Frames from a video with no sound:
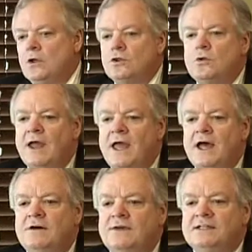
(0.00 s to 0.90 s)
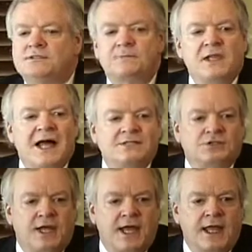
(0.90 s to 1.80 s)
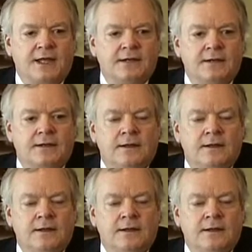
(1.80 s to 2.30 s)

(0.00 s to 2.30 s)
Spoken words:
You have a supply chain